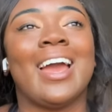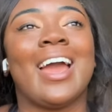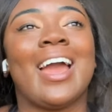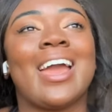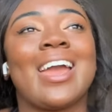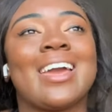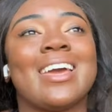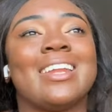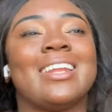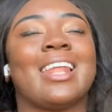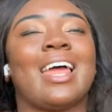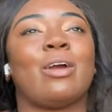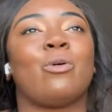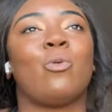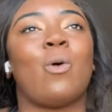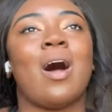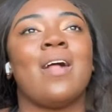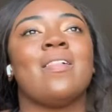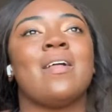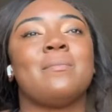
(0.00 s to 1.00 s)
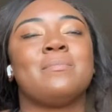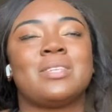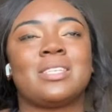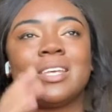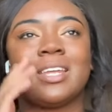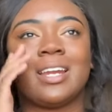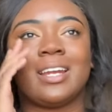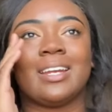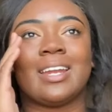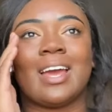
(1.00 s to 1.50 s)
And like while I'm
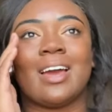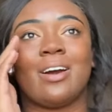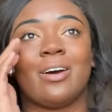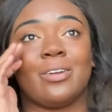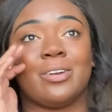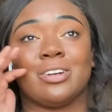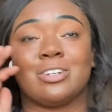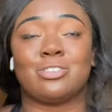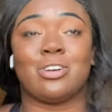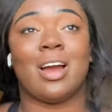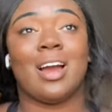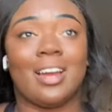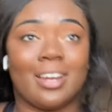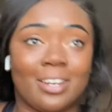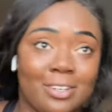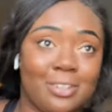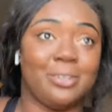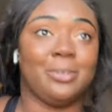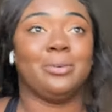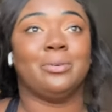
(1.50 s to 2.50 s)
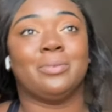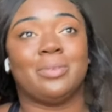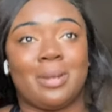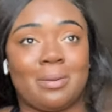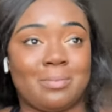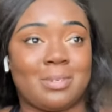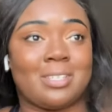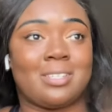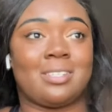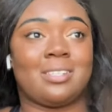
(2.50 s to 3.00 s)
sitting down or trying to, and
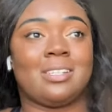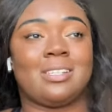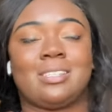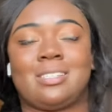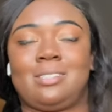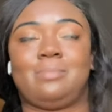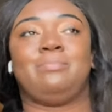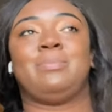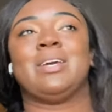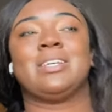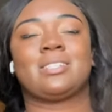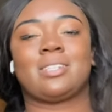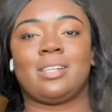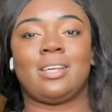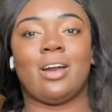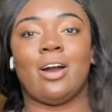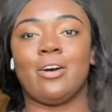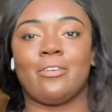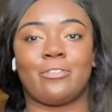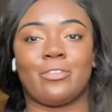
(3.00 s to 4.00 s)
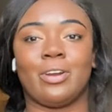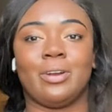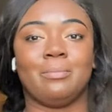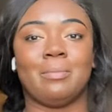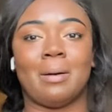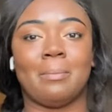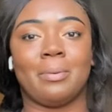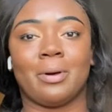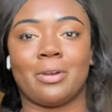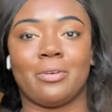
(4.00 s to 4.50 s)
I'm just basically hovering
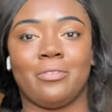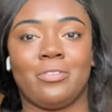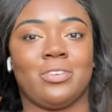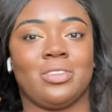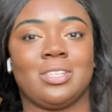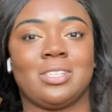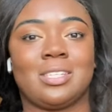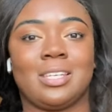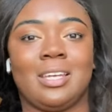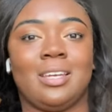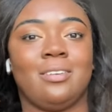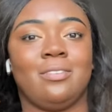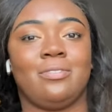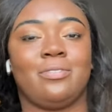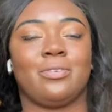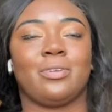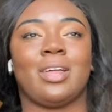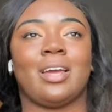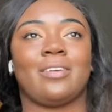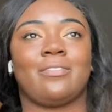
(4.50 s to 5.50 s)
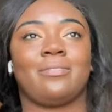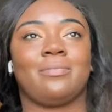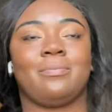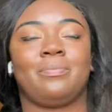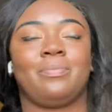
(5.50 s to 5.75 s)
my butt over the seat for like,